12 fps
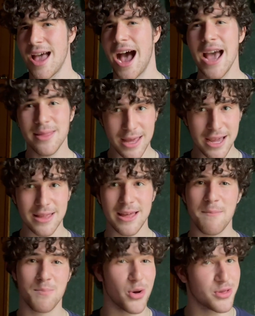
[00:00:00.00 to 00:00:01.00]
I think
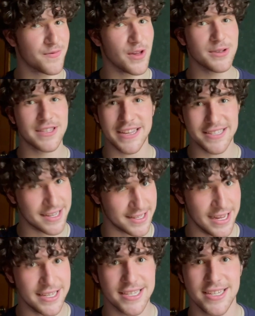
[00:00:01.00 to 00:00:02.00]
that both of those things
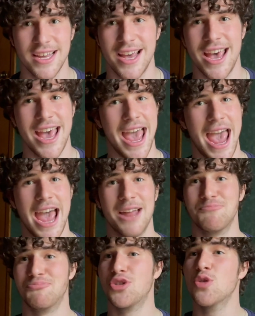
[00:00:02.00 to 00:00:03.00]
exist
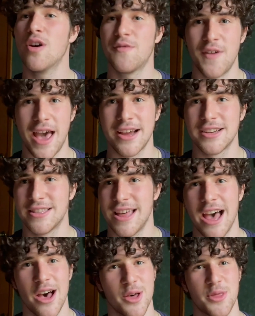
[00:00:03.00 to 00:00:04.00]
and do affect the
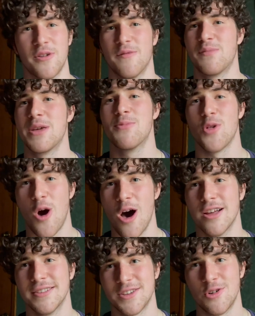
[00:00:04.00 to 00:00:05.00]
health of people
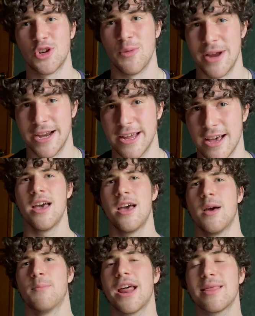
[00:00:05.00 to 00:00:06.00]
on social media.
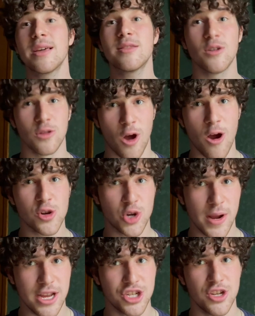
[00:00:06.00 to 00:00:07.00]
But I think the larger
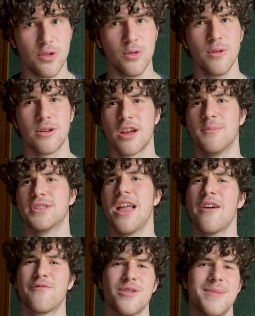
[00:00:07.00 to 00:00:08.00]
issue comes
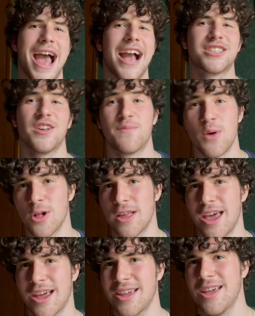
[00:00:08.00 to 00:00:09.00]
not from acts of
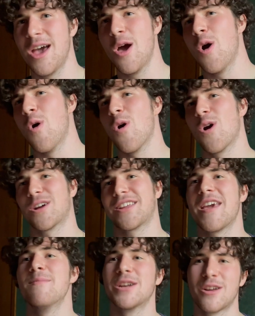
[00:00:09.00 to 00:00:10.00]
bullying or
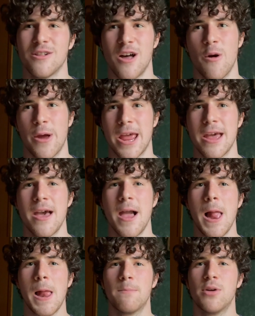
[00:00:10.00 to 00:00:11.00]
Kim and Khloe,
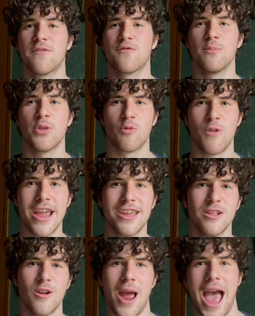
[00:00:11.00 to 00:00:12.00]
but from the
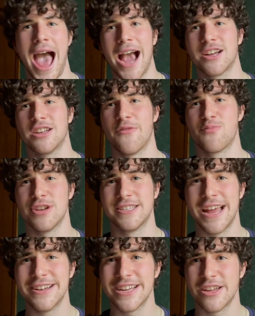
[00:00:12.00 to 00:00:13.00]
regular act of
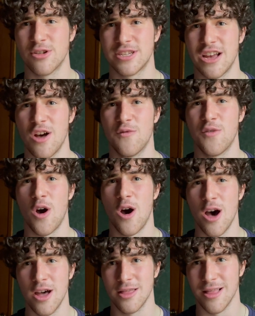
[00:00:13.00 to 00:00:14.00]
presenting yourself
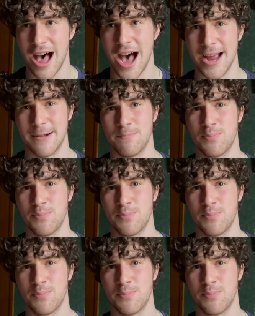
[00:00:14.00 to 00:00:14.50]
online.